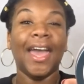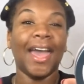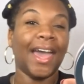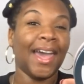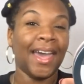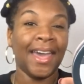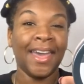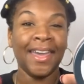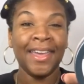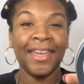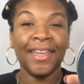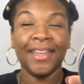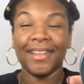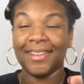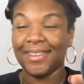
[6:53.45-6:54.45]
I
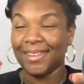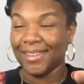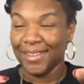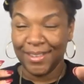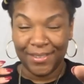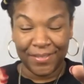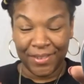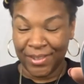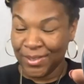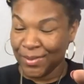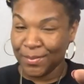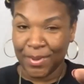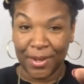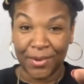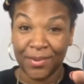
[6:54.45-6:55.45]
love Eden
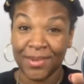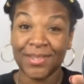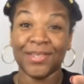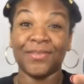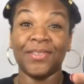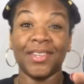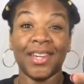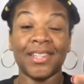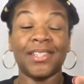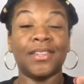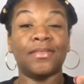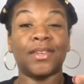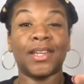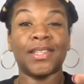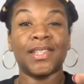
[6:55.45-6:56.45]
Bodyworks. If you guys
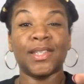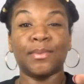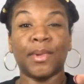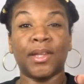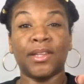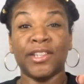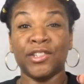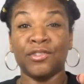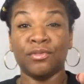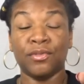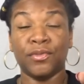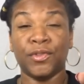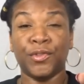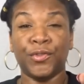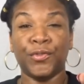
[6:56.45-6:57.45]
have not seen my last
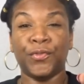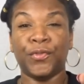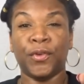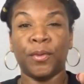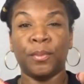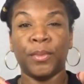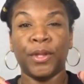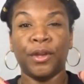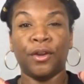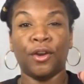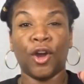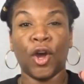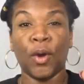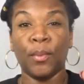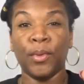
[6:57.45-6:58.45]
review from their
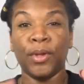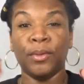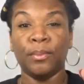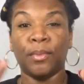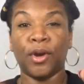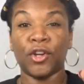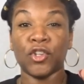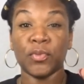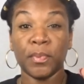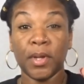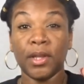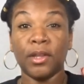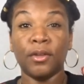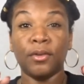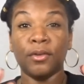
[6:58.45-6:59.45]
almond
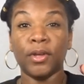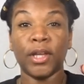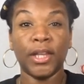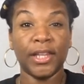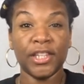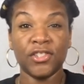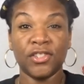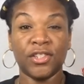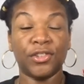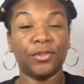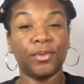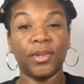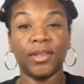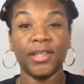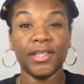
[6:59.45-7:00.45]
marshmallow collection that they're
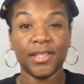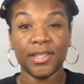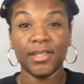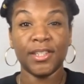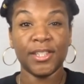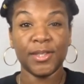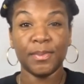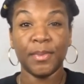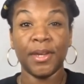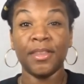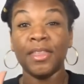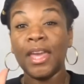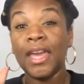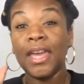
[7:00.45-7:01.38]
releasing this month,